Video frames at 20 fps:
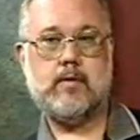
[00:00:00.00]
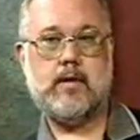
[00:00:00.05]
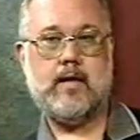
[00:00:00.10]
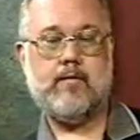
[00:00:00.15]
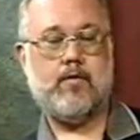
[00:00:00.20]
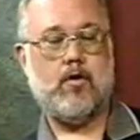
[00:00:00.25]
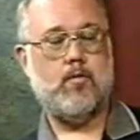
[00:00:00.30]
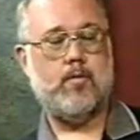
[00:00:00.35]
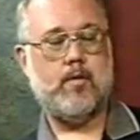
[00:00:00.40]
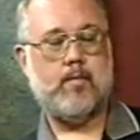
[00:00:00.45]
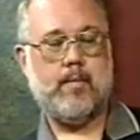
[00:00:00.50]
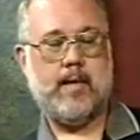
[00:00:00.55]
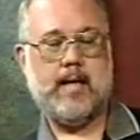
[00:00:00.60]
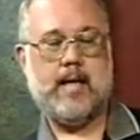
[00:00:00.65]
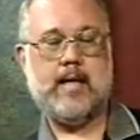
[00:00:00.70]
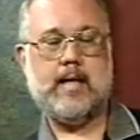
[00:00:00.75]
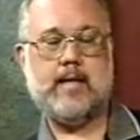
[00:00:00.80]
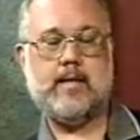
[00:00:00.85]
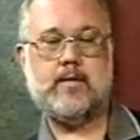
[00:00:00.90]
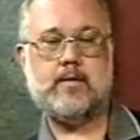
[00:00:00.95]
have open
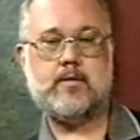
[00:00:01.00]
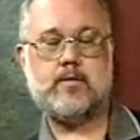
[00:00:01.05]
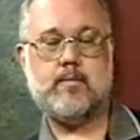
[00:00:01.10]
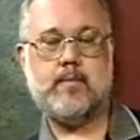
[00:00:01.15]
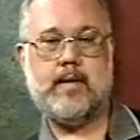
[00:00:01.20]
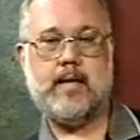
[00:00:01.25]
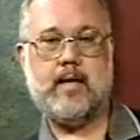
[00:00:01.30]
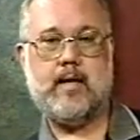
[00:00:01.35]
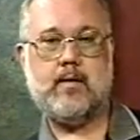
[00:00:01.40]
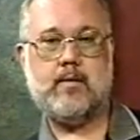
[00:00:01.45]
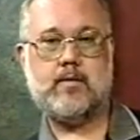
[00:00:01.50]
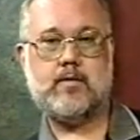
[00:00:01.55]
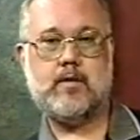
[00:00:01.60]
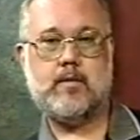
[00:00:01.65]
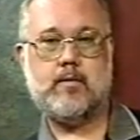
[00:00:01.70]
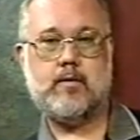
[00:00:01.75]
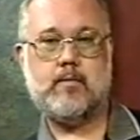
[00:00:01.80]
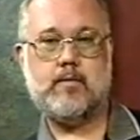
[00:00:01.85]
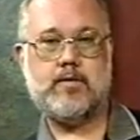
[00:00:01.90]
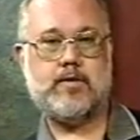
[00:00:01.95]
minds about
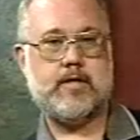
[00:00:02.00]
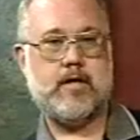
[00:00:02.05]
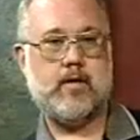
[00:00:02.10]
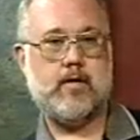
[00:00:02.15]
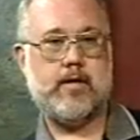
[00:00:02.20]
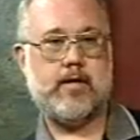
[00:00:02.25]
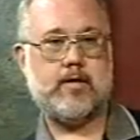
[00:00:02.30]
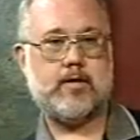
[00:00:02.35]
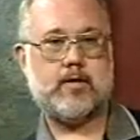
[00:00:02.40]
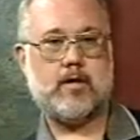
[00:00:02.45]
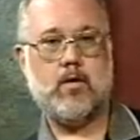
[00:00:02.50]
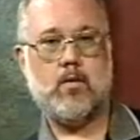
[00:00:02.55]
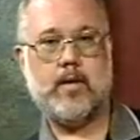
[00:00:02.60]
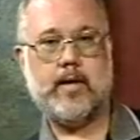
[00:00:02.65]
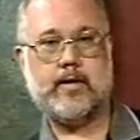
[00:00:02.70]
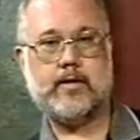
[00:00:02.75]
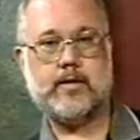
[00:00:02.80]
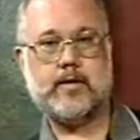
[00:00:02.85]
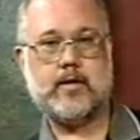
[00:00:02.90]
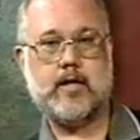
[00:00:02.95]
some of the mysterious
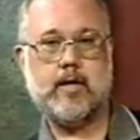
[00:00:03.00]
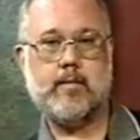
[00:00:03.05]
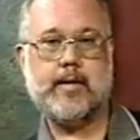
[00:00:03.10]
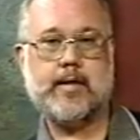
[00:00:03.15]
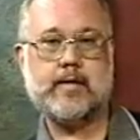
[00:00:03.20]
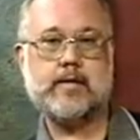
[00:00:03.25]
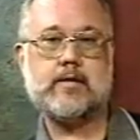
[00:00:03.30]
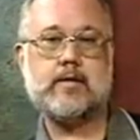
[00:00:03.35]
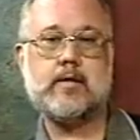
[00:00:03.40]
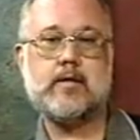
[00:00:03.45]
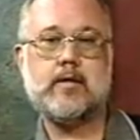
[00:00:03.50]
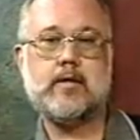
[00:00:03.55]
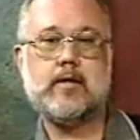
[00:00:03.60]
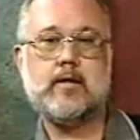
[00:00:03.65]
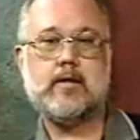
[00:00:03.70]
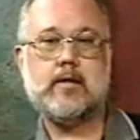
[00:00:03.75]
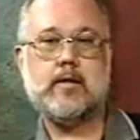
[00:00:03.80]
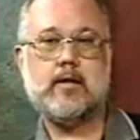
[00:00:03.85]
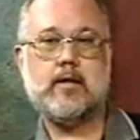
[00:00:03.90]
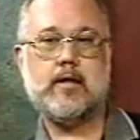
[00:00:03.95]
goings and comings
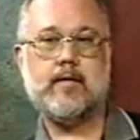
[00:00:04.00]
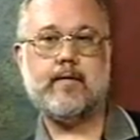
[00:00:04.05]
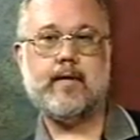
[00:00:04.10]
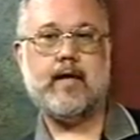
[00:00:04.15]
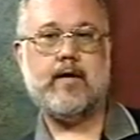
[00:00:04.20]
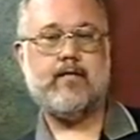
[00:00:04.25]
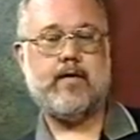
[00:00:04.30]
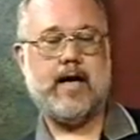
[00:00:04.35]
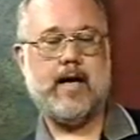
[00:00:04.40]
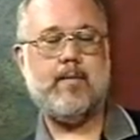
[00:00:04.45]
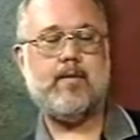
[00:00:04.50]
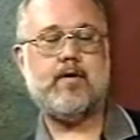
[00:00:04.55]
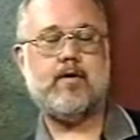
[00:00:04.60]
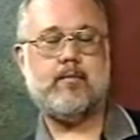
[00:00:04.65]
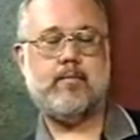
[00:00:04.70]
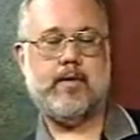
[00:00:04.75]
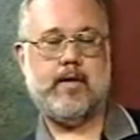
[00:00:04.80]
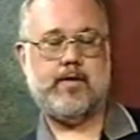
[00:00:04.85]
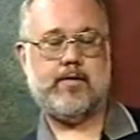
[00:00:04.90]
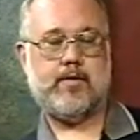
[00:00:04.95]
that have
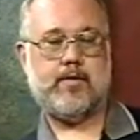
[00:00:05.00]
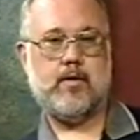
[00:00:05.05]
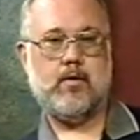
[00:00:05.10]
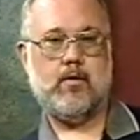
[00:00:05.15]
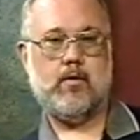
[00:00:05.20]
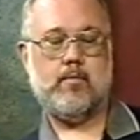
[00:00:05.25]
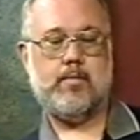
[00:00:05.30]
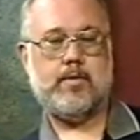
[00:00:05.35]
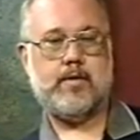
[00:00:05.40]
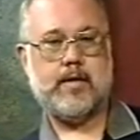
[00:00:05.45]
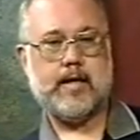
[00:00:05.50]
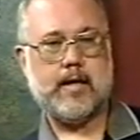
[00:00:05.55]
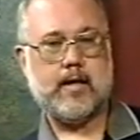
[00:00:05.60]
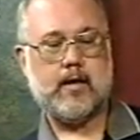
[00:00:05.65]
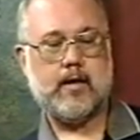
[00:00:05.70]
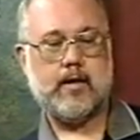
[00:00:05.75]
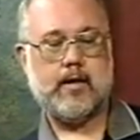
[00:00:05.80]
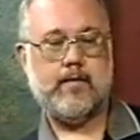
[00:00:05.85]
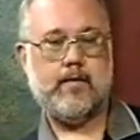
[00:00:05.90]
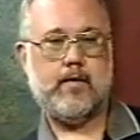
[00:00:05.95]
happened in Pensacola,
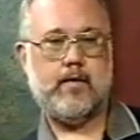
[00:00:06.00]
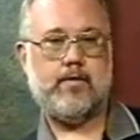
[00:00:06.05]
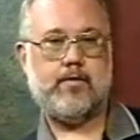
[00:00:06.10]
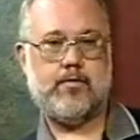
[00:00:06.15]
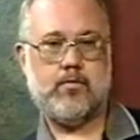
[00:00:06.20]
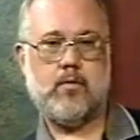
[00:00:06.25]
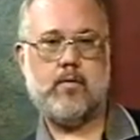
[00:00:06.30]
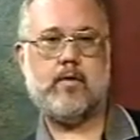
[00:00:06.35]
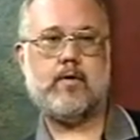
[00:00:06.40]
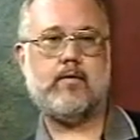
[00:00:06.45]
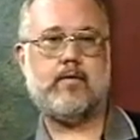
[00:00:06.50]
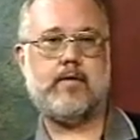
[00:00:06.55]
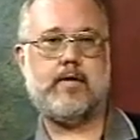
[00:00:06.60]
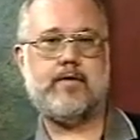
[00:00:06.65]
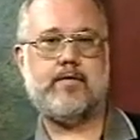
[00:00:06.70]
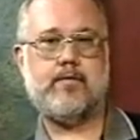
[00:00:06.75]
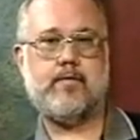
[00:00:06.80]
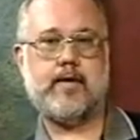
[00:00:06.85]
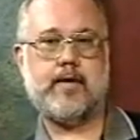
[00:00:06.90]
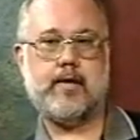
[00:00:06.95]
particularly in the historical
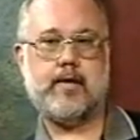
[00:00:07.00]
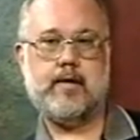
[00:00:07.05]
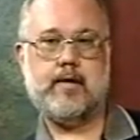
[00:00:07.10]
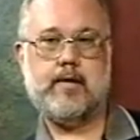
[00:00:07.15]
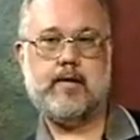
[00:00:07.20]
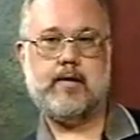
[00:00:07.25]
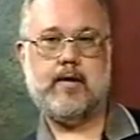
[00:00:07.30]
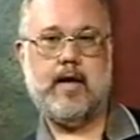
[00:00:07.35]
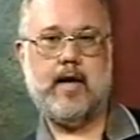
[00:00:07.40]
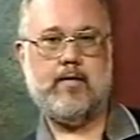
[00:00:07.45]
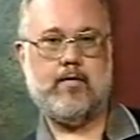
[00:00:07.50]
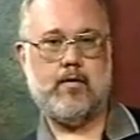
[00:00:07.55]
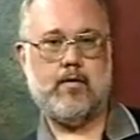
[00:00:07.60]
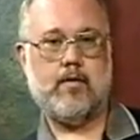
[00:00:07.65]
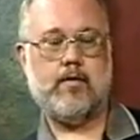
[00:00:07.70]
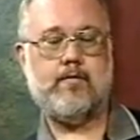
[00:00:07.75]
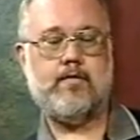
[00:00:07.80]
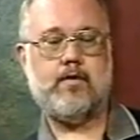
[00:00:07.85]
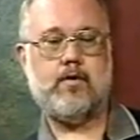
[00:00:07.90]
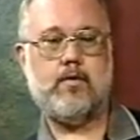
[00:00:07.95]
district. I've
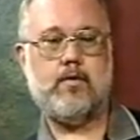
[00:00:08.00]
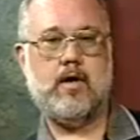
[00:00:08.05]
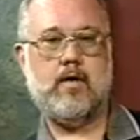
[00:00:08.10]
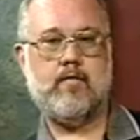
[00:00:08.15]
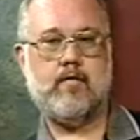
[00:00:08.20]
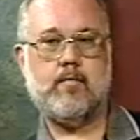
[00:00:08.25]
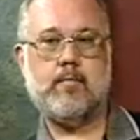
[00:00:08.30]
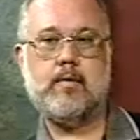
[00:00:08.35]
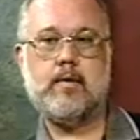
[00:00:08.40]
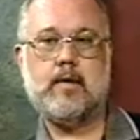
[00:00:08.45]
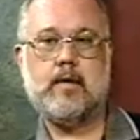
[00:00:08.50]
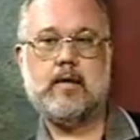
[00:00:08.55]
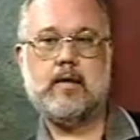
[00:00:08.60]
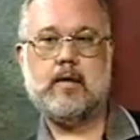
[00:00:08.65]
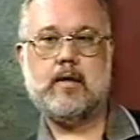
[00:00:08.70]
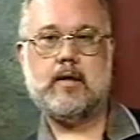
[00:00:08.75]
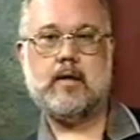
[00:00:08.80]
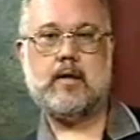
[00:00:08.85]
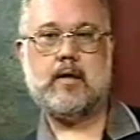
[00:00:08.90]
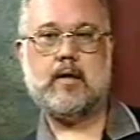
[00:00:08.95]
heard a few of them,
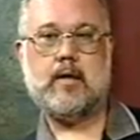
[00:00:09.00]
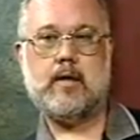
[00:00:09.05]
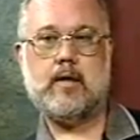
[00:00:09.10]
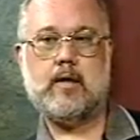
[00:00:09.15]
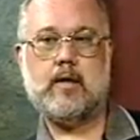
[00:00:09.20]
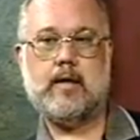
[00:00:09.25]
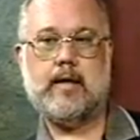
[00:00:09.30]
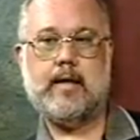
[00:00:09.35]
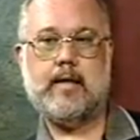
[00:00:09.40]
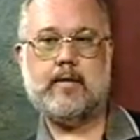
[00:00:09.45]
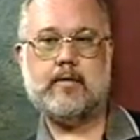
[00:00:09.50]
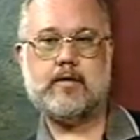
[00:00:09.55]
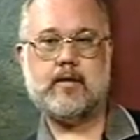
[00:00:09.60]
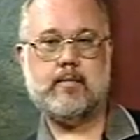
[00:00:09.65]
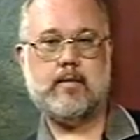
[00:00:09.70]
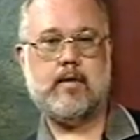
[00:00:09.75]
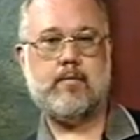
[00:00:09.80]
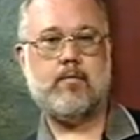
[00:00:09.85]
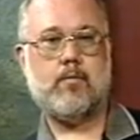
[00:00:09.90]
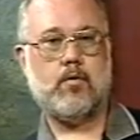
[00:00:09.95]
and
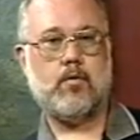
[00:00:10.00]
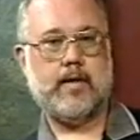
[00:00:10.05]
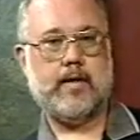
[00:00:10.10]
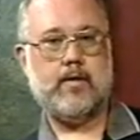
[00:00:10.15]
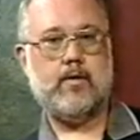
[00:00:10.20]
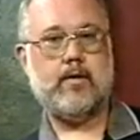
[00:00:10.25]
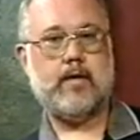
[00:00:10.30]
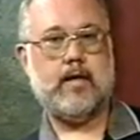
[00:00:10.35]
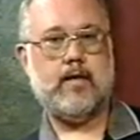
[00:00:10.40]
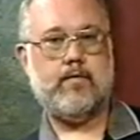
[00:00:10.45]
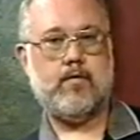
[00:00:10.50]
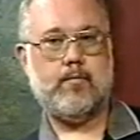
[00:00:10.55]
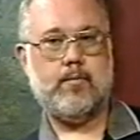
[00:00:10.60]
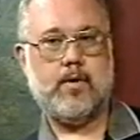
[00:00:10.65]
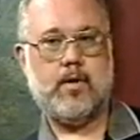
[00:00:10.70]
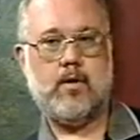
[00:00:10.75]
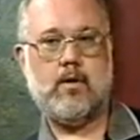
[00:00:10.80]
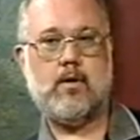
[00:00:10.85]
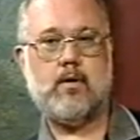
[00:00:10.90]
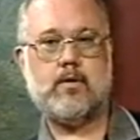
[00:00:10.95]
some of them really do give you
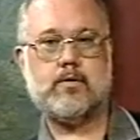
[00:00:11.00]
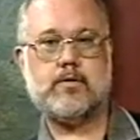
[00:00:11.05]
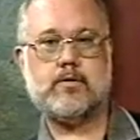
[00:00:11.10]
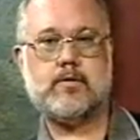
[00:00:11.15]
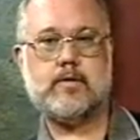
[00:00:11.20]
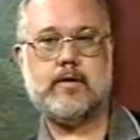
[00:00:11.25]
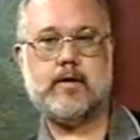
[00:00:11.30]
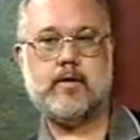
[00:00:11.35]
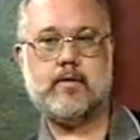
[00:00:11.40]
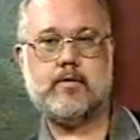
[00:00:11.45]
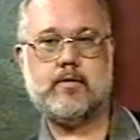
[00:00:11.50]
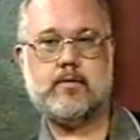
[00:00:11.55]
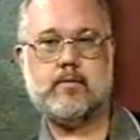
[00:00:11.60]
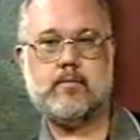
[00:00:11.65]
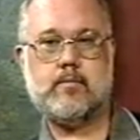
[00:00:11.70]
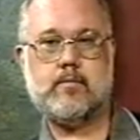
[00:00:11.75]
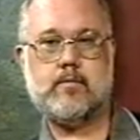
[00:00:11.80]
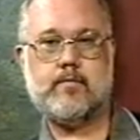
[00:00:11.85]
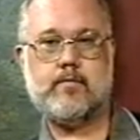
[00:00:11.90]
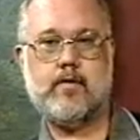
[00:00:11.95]
pause. There's
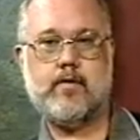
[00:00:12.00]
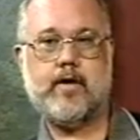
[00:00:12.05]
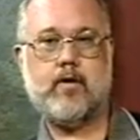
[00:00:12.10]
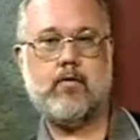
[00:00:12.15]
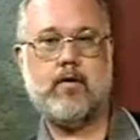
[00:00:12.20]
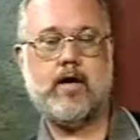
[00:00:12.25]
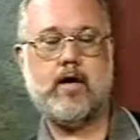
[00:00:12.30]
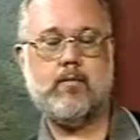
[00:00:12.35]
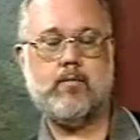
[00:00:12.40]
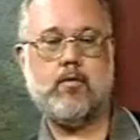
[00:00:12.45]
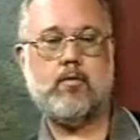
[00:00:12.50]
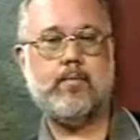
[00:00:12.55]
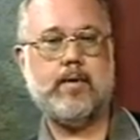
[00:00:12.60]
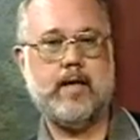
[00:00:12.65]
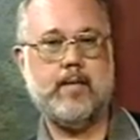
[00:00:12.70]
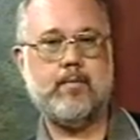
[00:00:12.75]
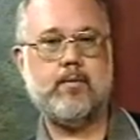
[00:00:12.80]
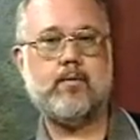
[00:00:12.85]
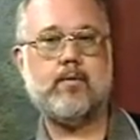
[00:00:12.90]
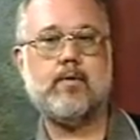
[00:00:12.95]
some very credible
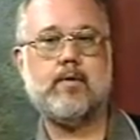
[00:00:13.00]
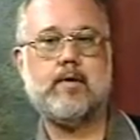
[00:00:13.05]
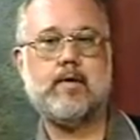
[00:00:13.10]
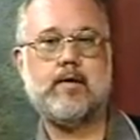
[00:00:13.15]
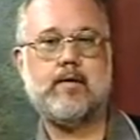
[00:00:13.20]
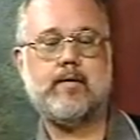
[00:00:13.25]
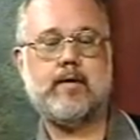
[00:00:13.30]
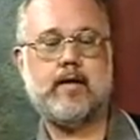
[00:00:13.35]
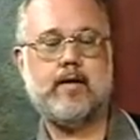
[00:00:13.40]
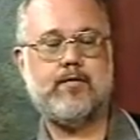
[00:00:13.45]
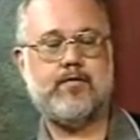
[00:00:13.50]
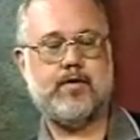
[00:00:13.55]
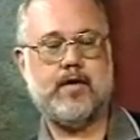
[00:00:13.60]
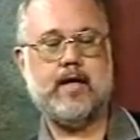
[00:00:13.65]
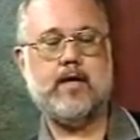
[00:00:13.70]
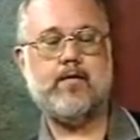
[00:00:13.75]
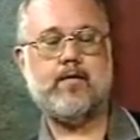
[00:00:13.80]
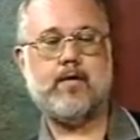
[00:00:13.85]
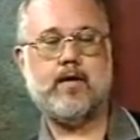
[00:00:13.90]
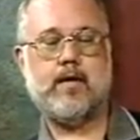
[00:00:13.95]
people that have
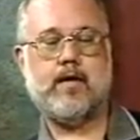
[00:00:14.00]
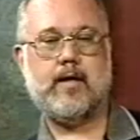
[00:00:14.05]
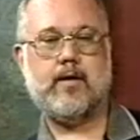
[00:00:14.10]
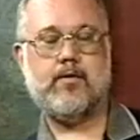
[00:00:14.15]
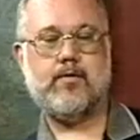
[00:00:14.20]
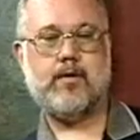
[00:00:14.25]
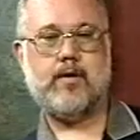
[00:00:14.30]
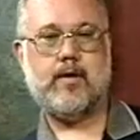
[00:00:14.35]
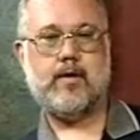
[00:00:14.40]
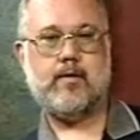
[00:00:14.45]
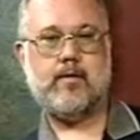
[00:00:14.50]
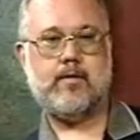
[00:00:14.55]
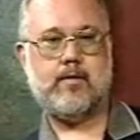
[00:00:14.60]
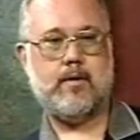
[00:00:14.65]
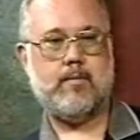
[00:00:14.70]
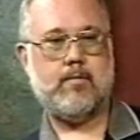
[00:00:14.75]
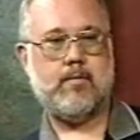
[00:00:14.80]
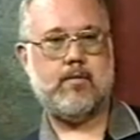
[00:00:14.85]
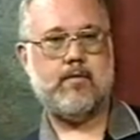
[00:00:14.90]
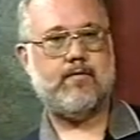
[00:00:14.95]
seen things that
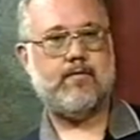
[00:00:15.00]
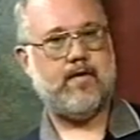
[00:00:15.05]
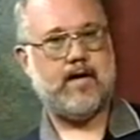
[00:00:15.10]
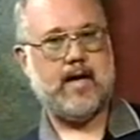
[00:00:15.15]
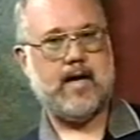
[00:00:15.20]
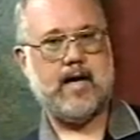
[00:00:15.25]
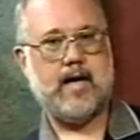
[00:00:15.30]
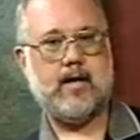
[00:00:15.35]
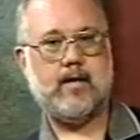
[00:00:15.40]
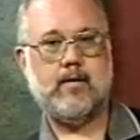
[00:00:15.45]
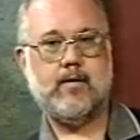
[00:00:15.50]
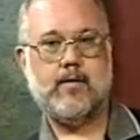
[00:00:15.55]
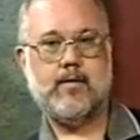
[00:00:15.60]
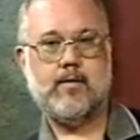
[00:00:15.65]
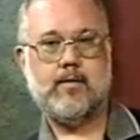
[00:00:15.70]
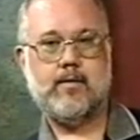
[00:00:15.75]
seem to defy